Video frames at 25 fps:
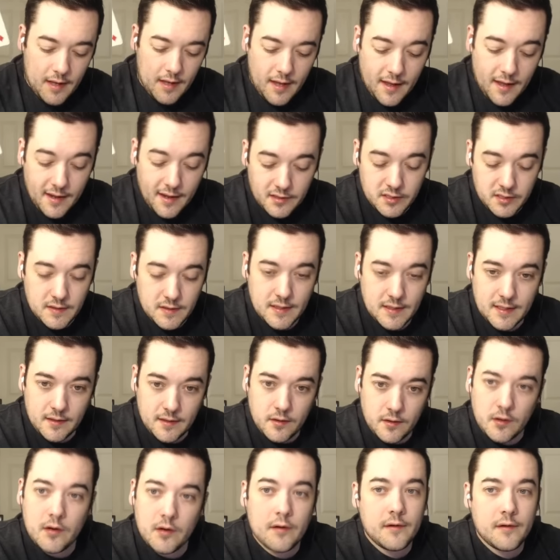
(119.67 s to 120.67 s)
I actually think
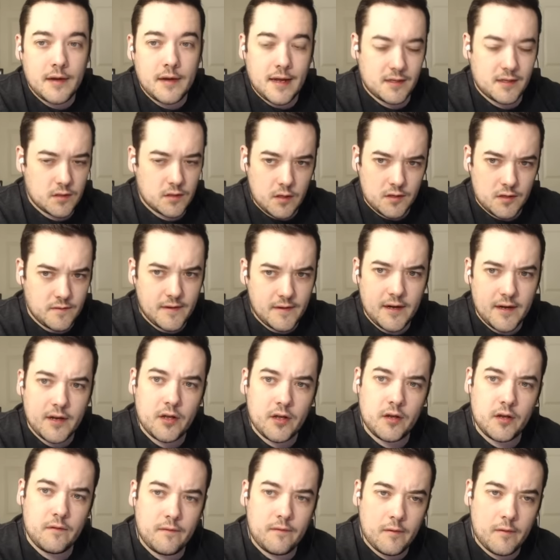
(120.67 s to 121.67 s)
your next card is very
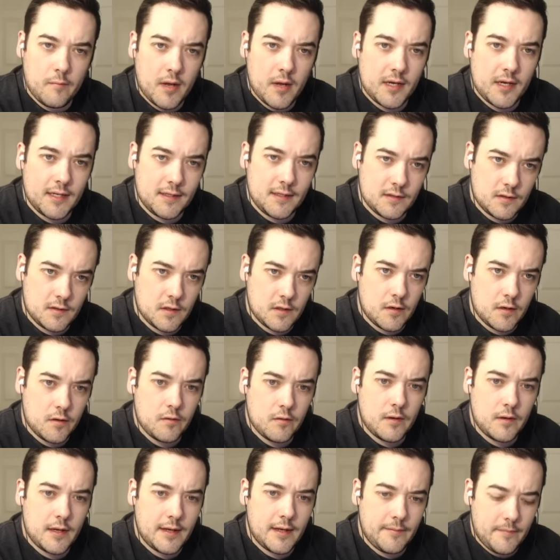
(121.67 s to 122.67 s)
good for money,
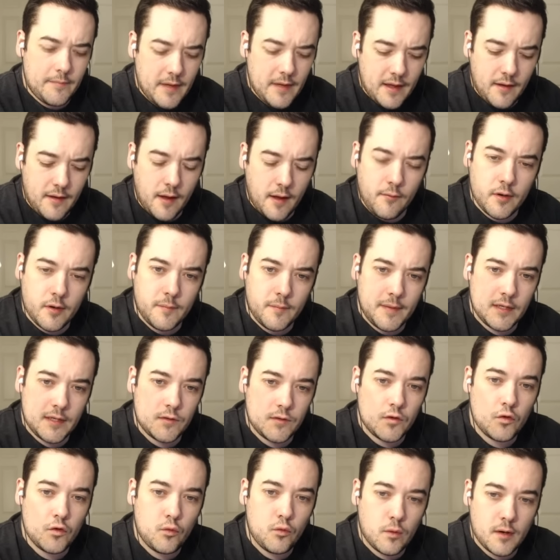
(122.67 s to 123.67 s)
so um, I, I wouldn't be
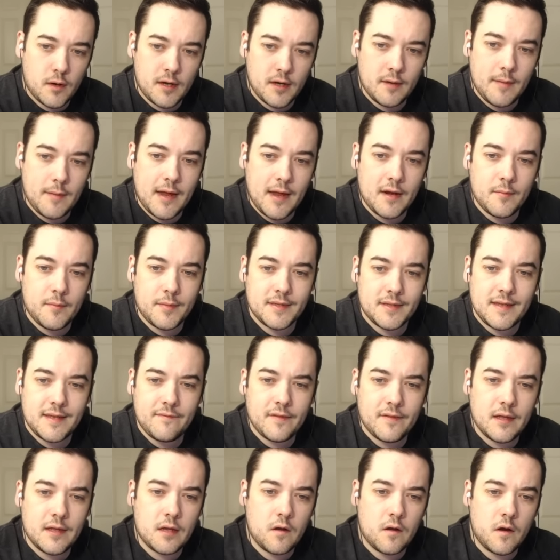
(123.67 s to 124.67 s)
too worried about it, but
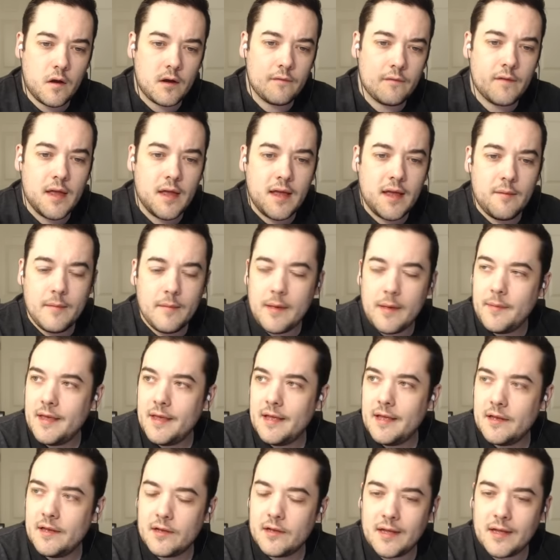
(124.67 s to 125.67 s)
definitely a card of
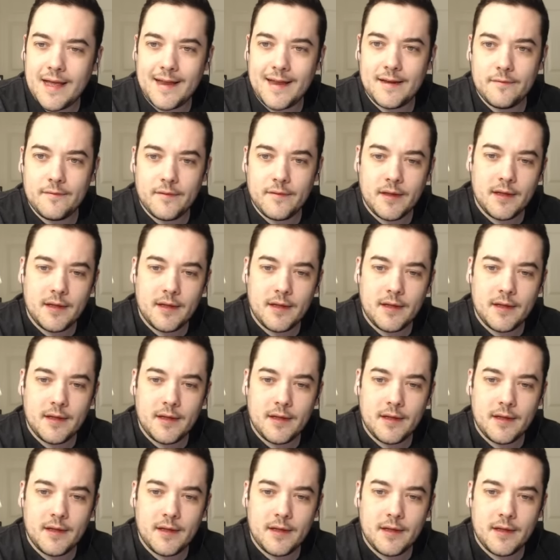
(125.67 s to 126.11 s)
maybe kind of